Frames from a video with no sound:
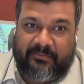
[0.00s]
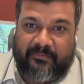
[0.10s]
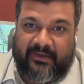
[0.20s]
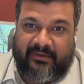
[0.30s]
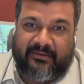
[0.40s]

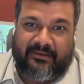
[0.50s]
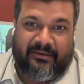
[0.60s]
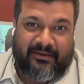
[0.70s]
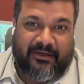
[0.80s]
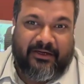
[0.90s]

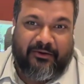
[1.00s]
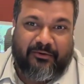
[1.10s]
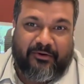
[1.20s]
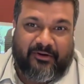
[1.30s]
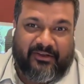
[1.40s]
space,
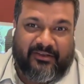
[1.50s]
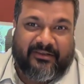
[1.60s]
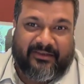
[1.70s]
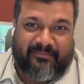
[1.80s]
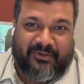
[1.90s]
nuclear
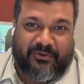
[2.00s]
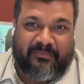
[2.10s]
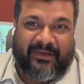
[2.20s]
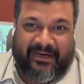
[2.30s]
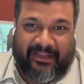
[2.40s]
seems
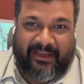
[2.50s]
to be